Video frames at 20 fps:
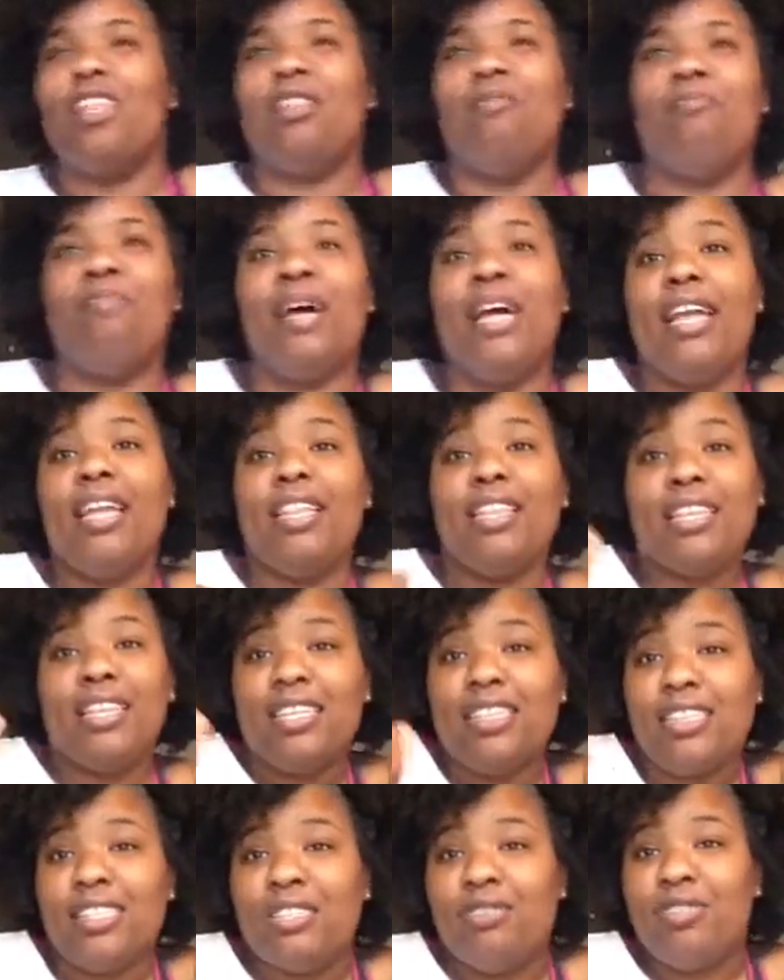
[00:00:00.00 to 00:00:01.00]
but
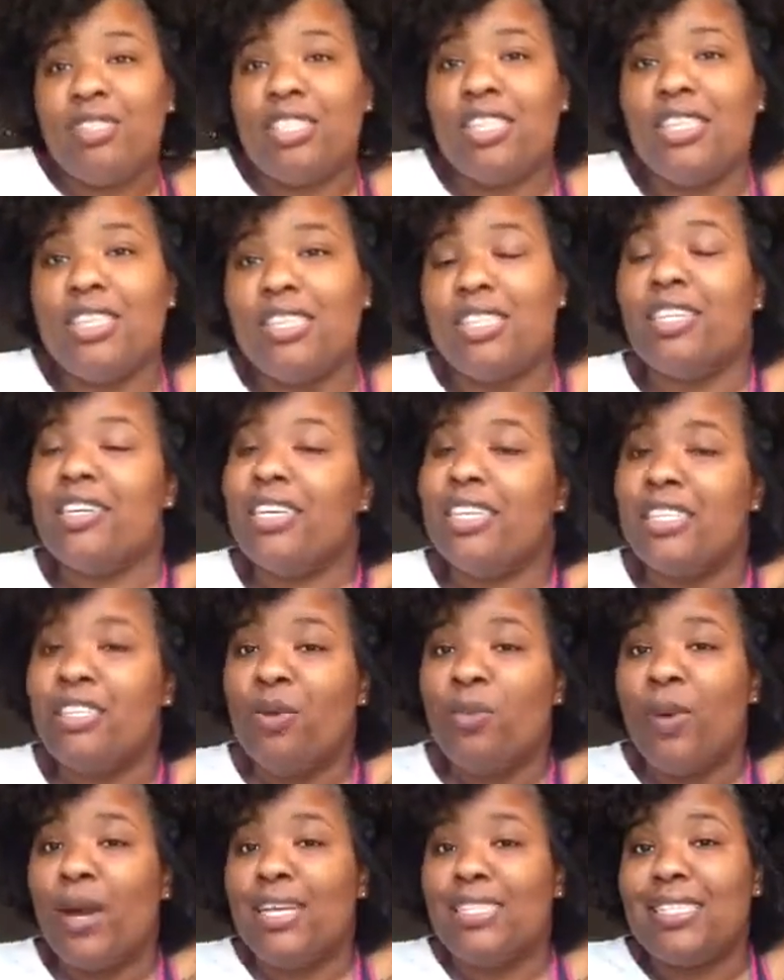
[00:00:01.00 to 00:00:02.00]
good news is there is a
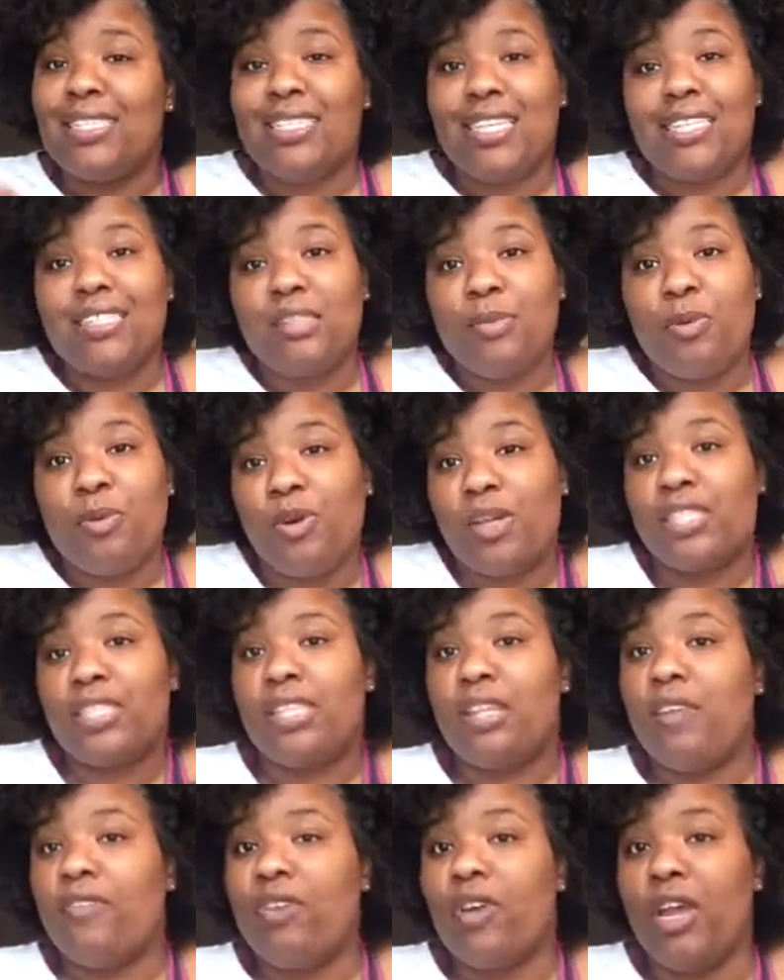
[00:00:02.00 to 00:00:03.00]
way to test the
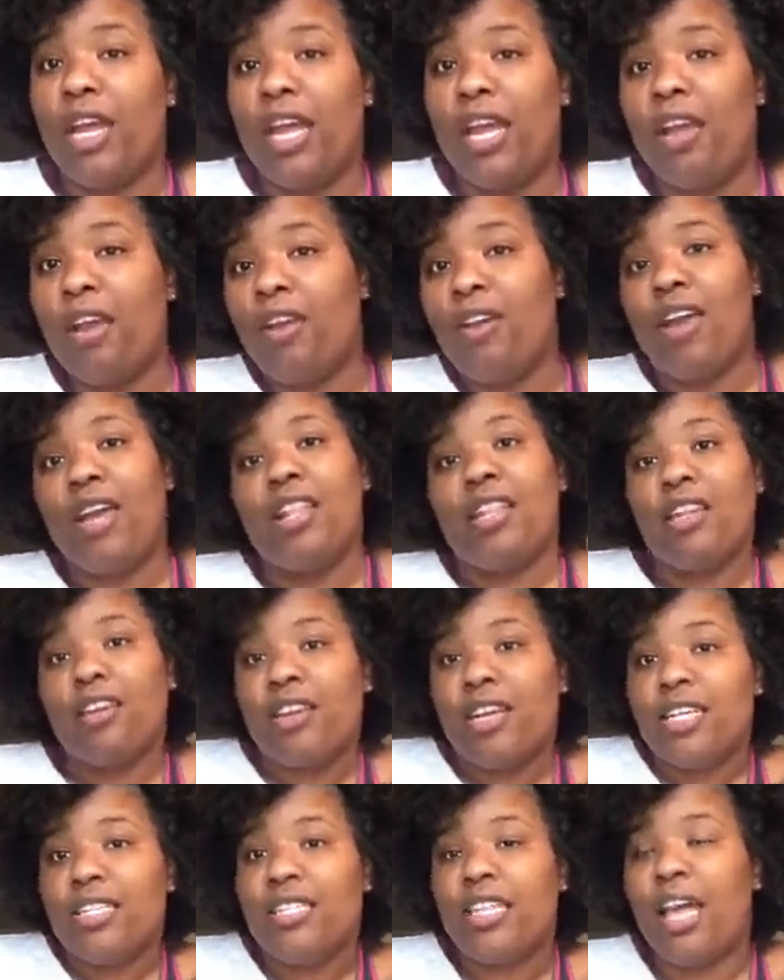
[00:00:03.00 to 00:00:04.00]
porosity of your hair, and there
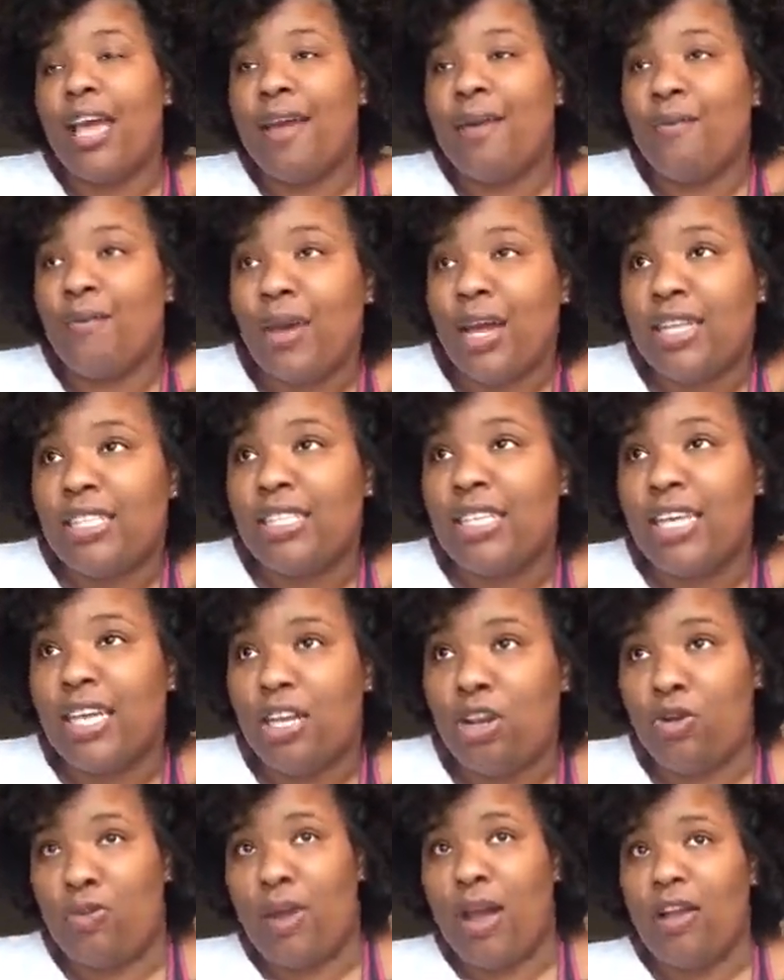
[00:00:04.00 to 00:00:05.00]
is a way to get
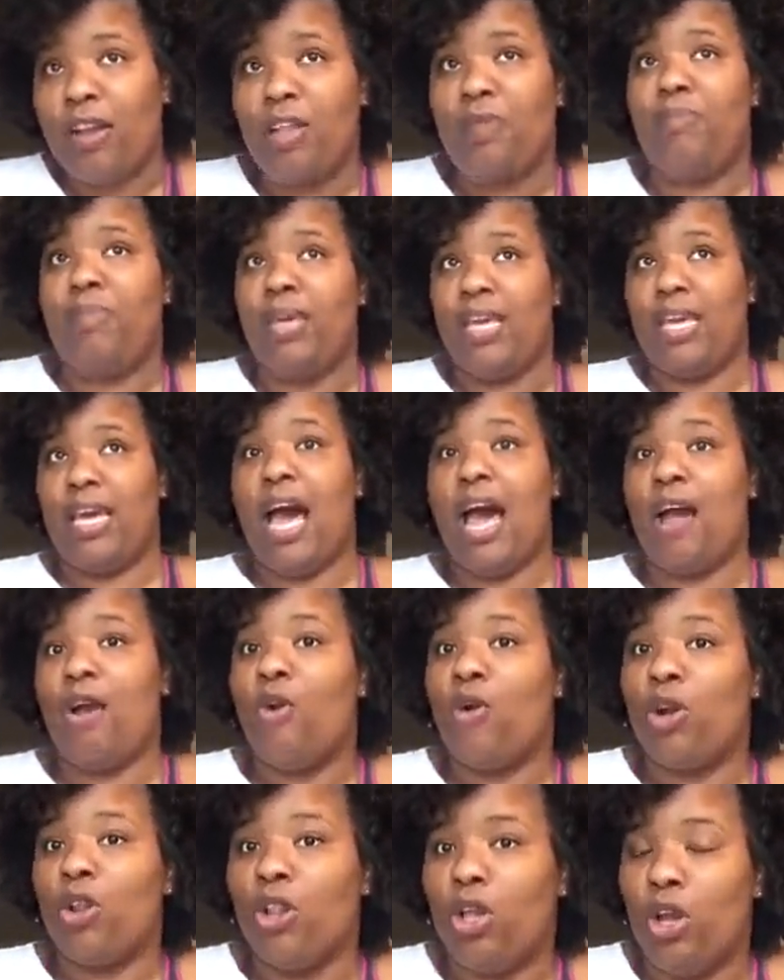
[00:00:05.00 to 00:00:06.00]
around it being high
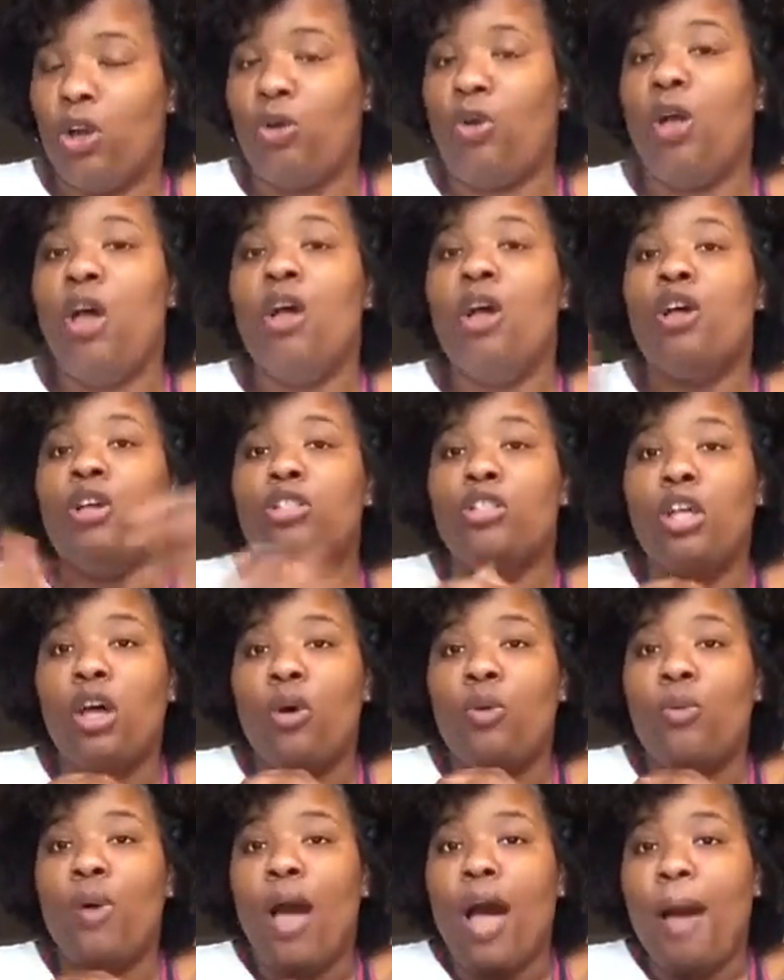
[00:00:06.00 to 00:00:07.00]
or low.
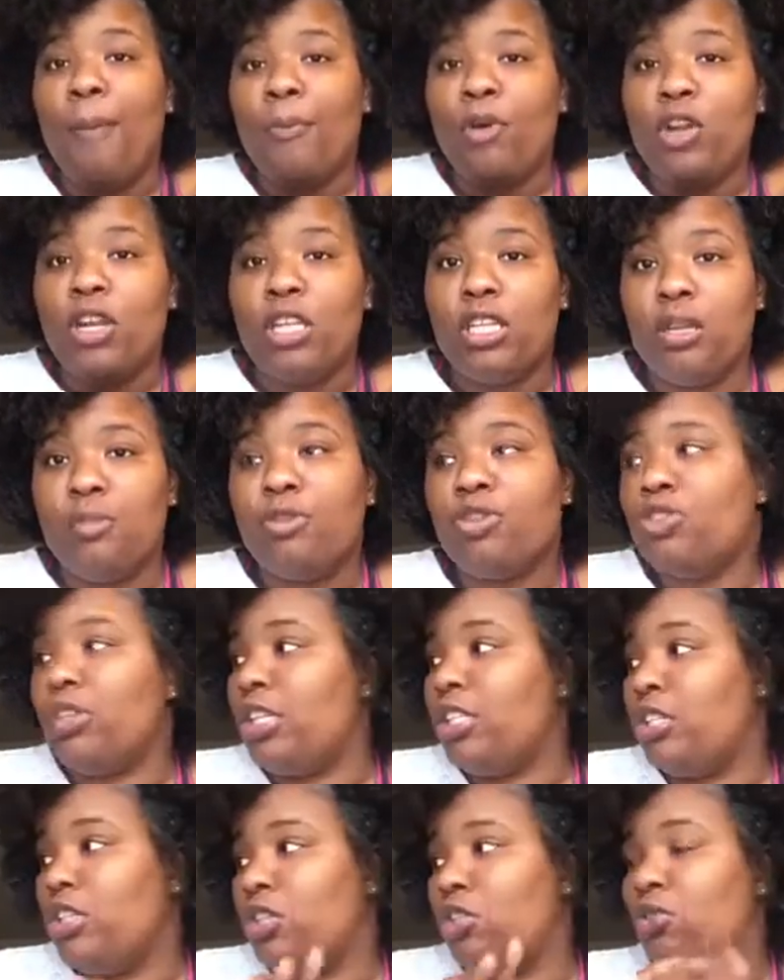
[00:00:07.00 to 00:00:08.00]
So what I'm going to
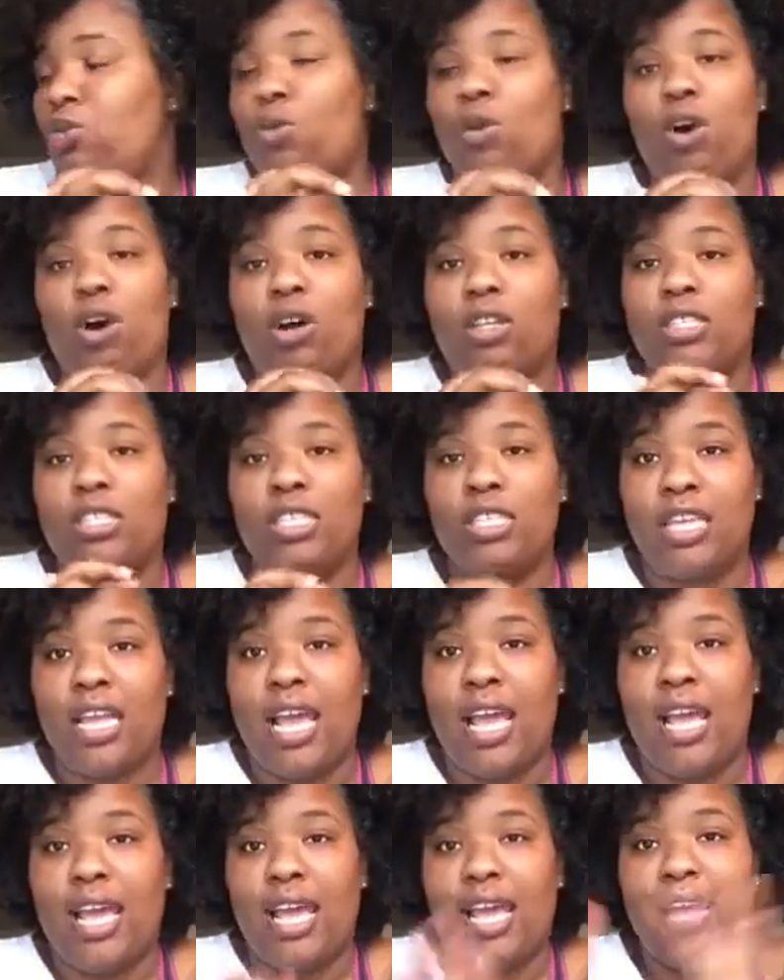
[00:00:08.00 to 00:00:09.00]
demonstrate to you all
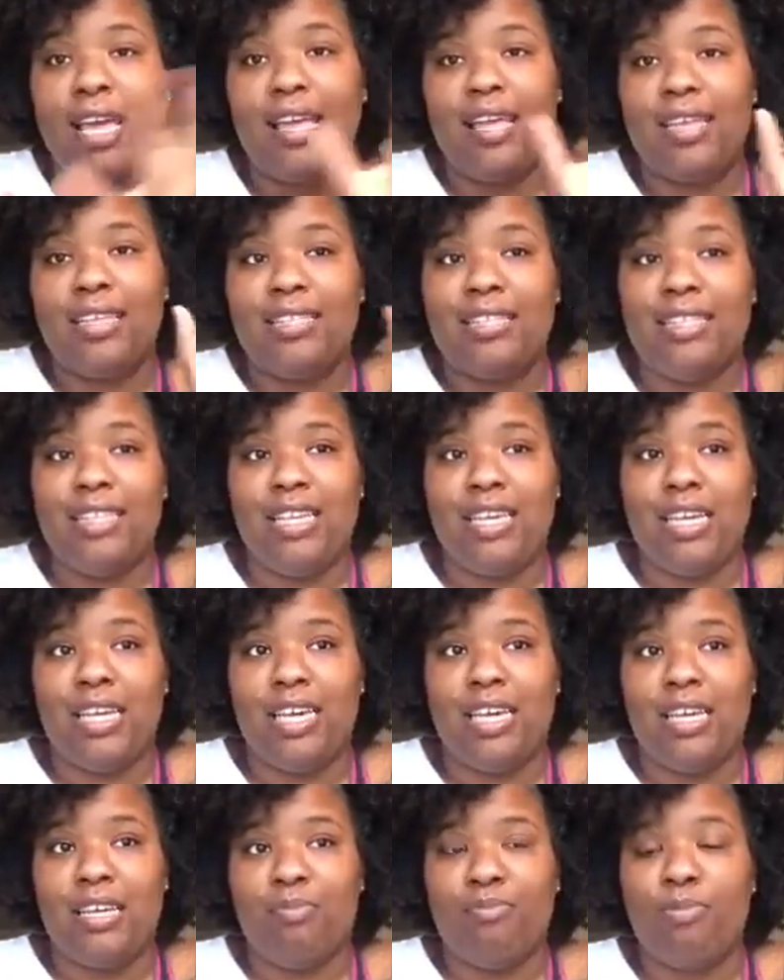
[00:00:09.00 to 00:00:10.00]
today is
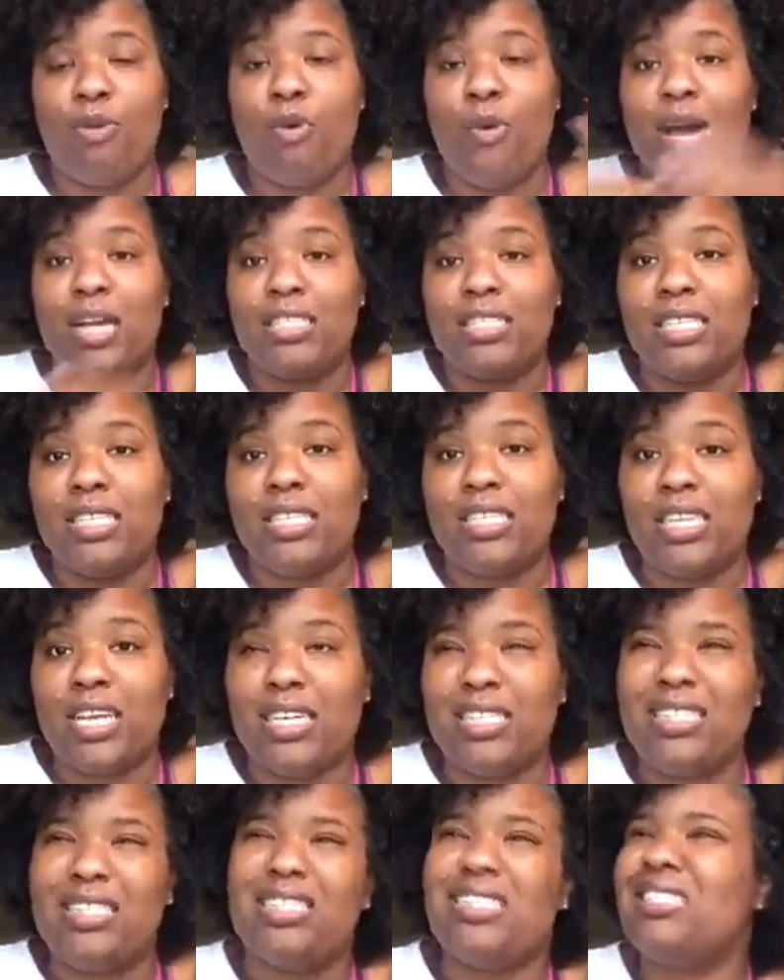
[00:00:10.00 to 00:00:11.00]
the porosity
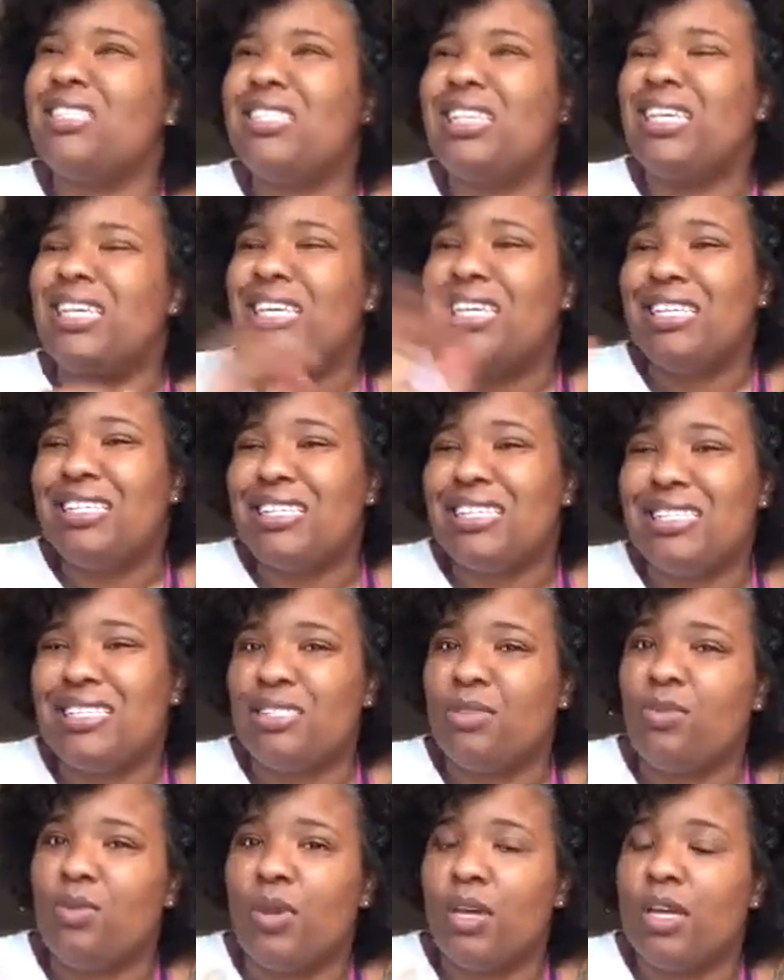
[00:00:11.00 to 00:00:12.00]
test. This is the
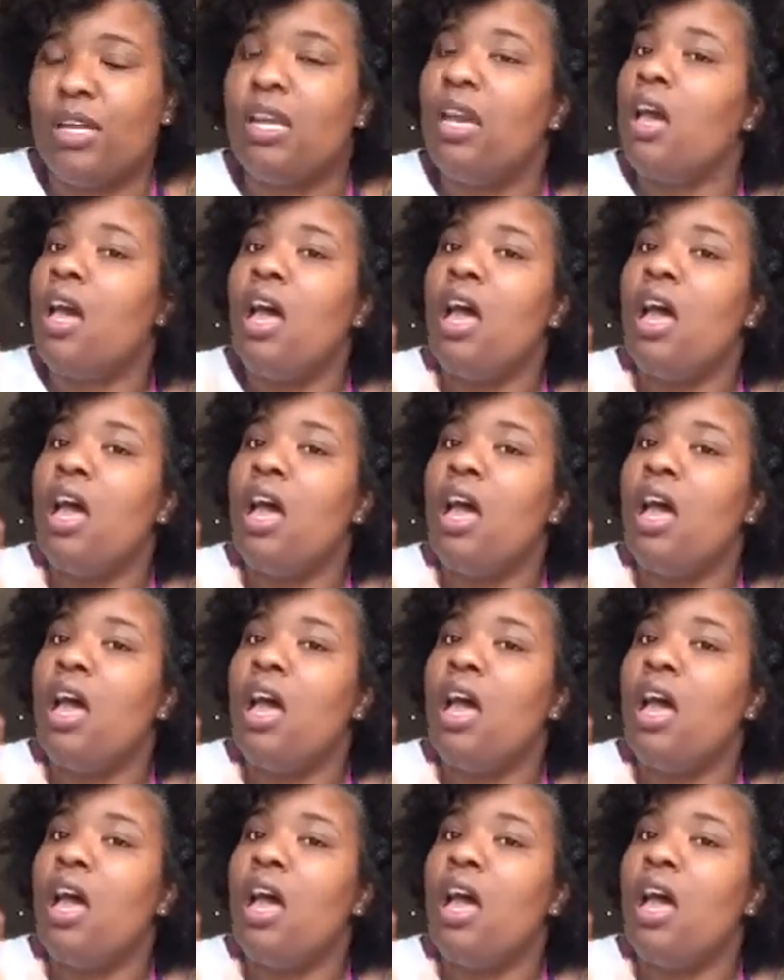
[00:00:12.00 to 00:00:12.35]
easiest one,